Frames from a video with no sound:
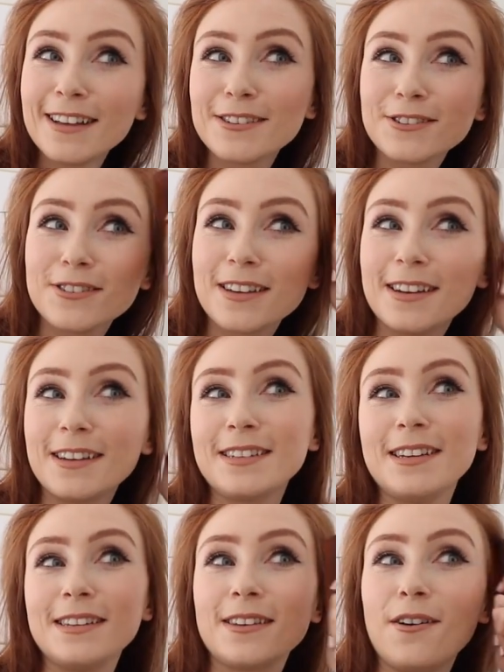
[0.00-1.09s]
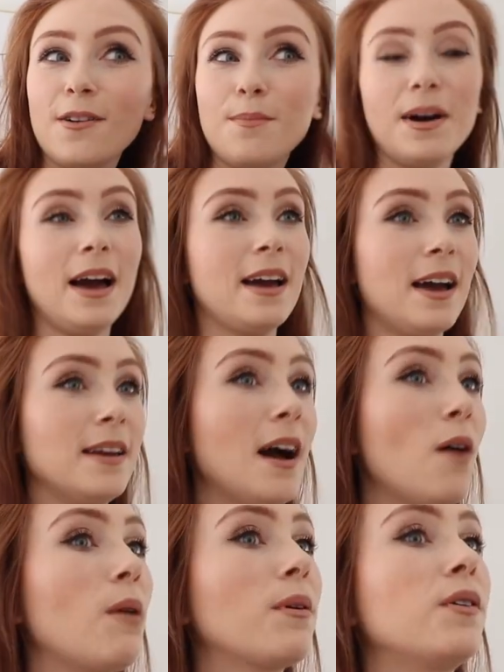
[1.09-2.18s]
So just kind of tease it all back. And
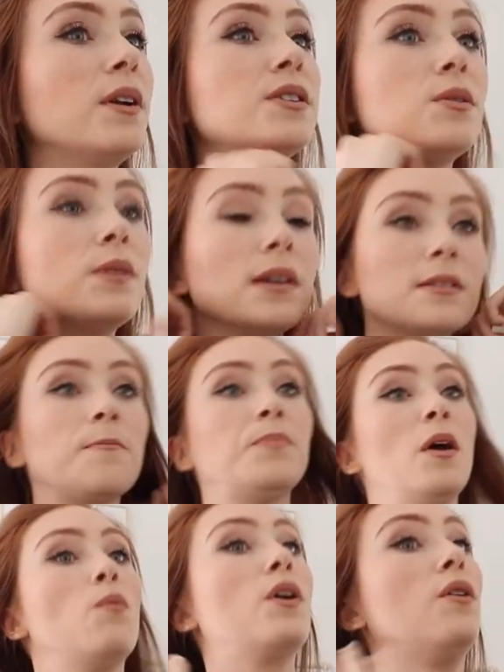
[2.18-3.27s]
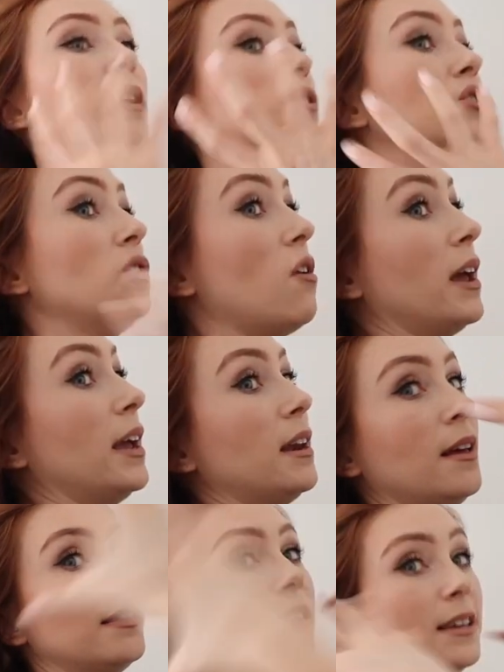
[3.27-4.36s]
now what we're going to do is we're going to
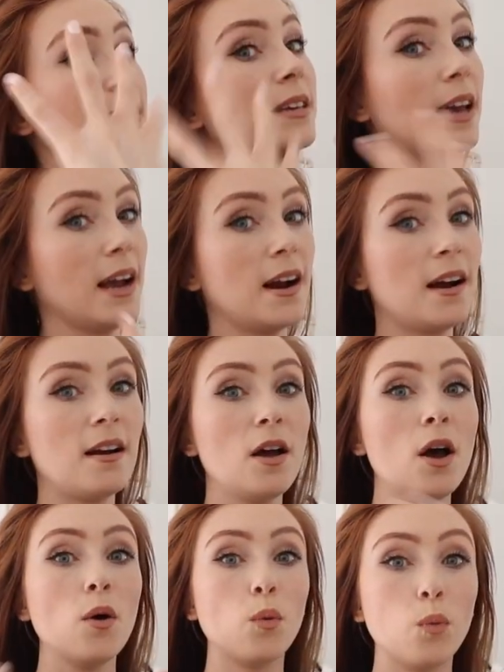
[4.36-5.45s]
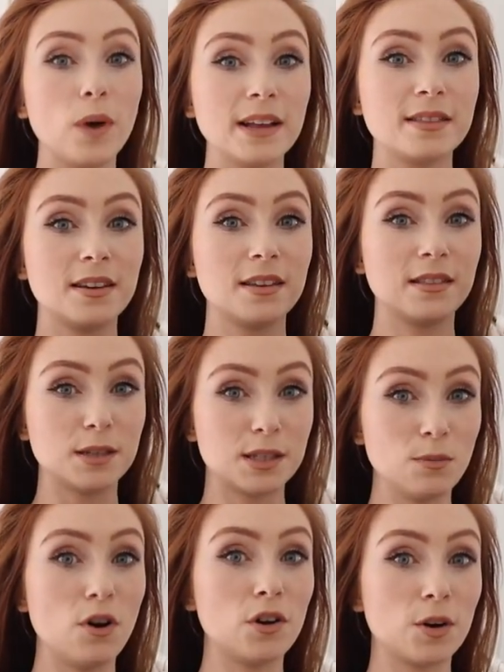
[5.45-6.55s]
join this hair with the
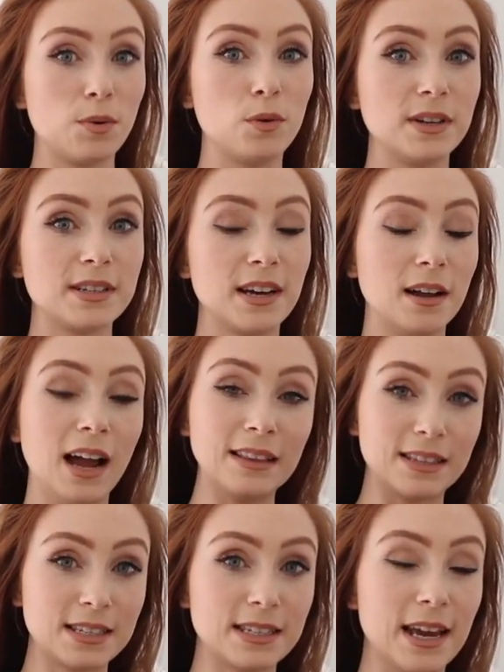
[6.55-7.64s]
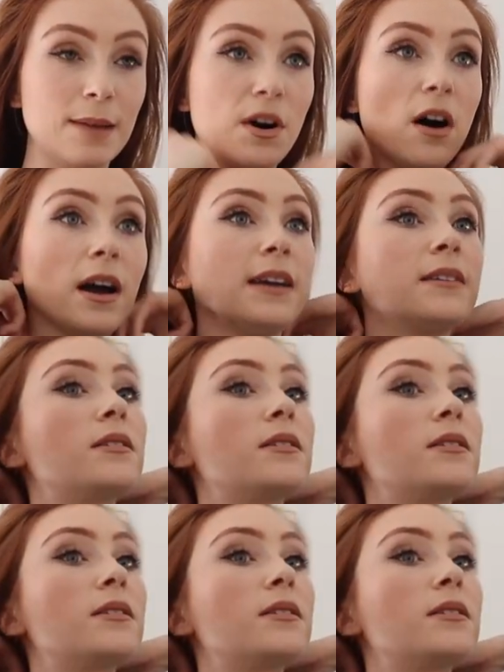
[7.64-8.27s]
smaller ponytail at the same height.